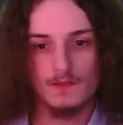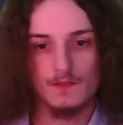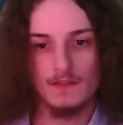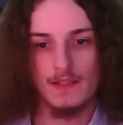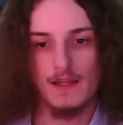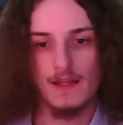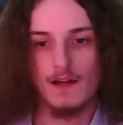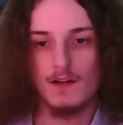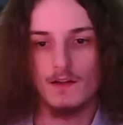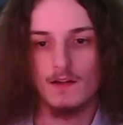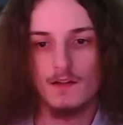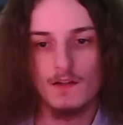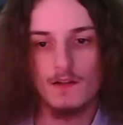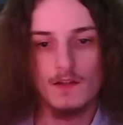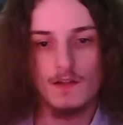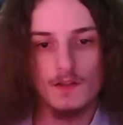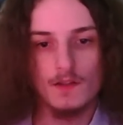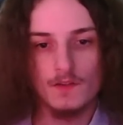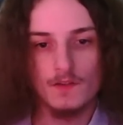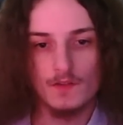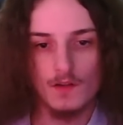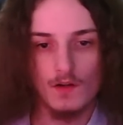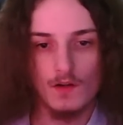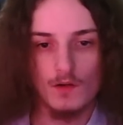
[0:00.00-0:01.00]
yeah.
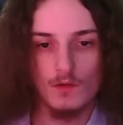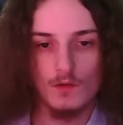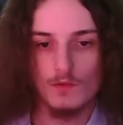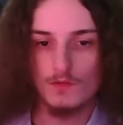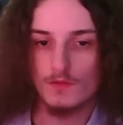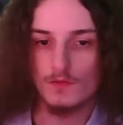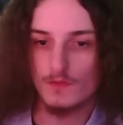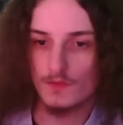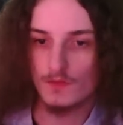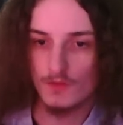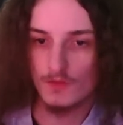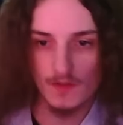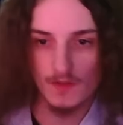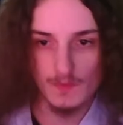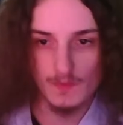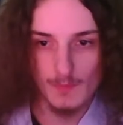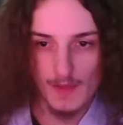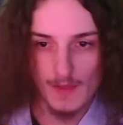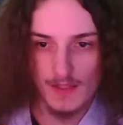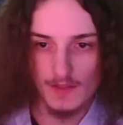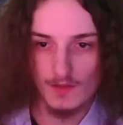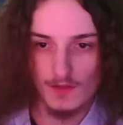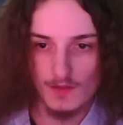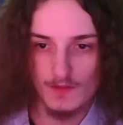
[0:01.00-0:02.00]
So just
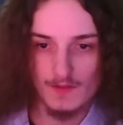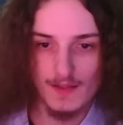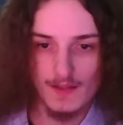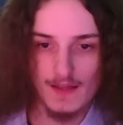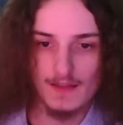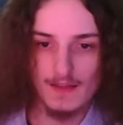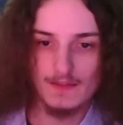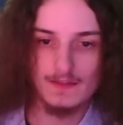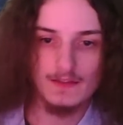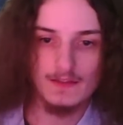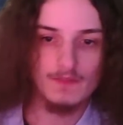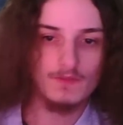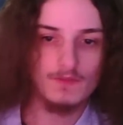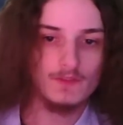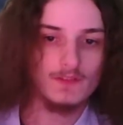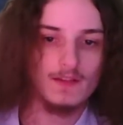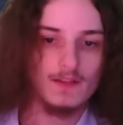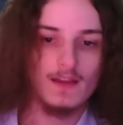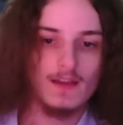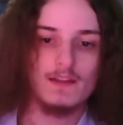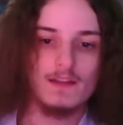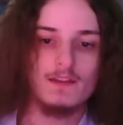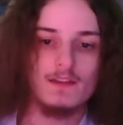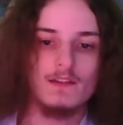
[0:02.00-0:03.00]
make your tanks even
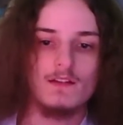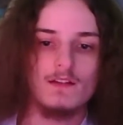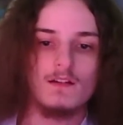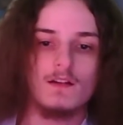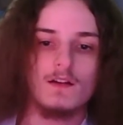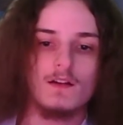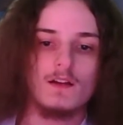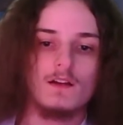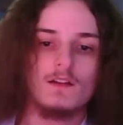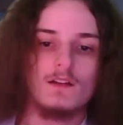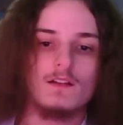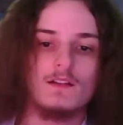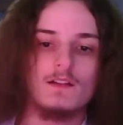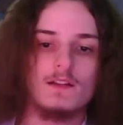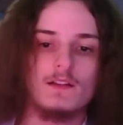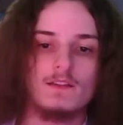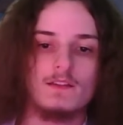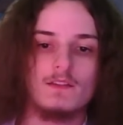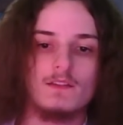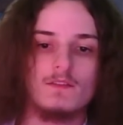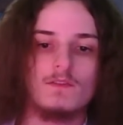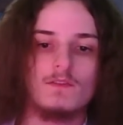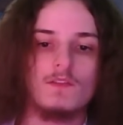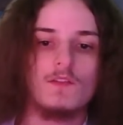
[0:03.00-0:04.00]
tankier. Like,
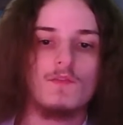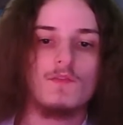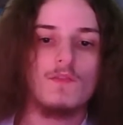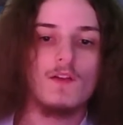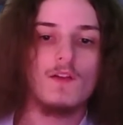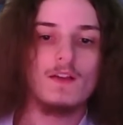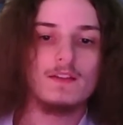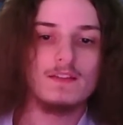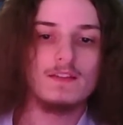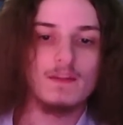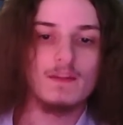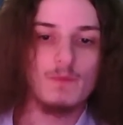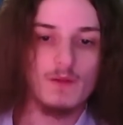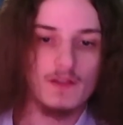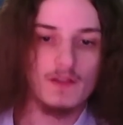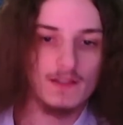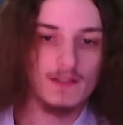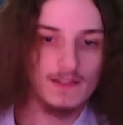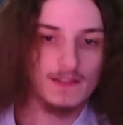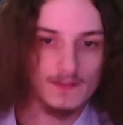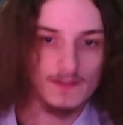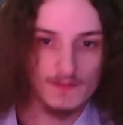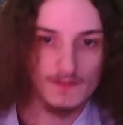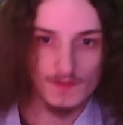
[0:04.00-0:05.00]
the first time I
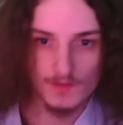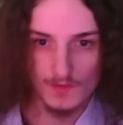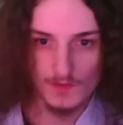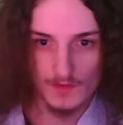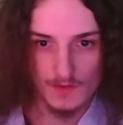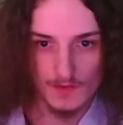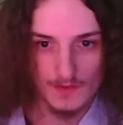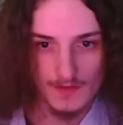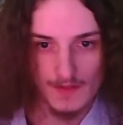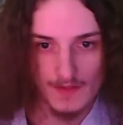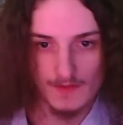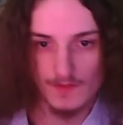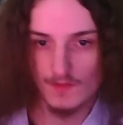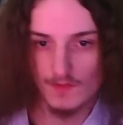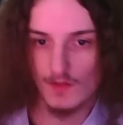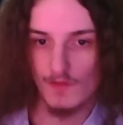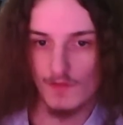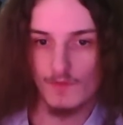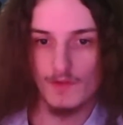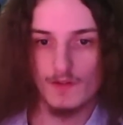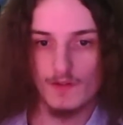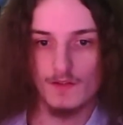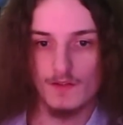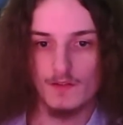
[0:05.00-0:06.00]
cleared this on the test
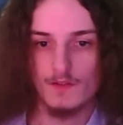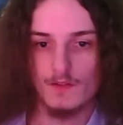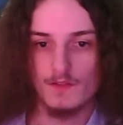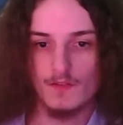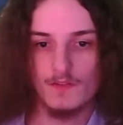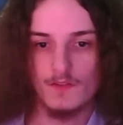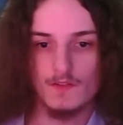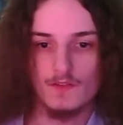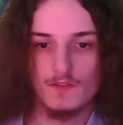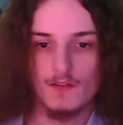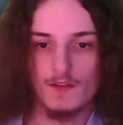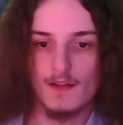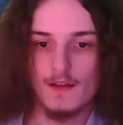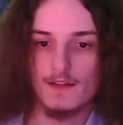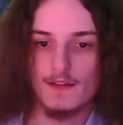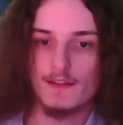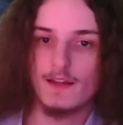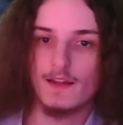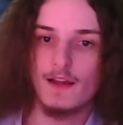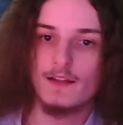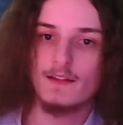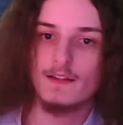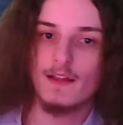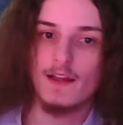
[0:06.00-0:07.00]
server, I
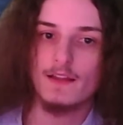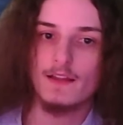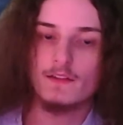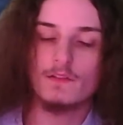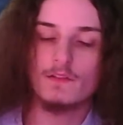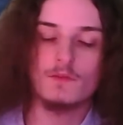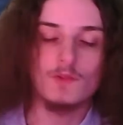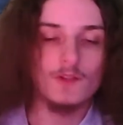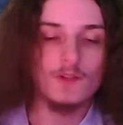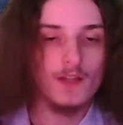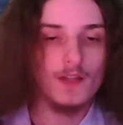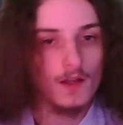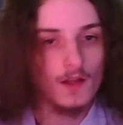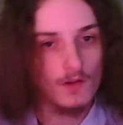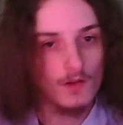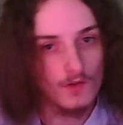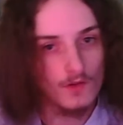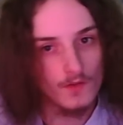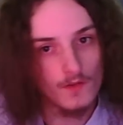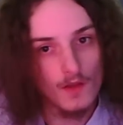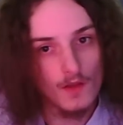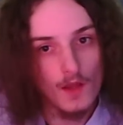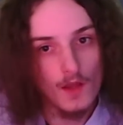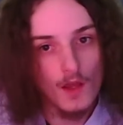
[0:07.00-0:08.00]
kind of had to rely
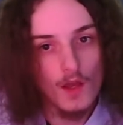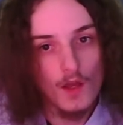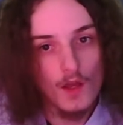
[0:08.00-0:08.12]
on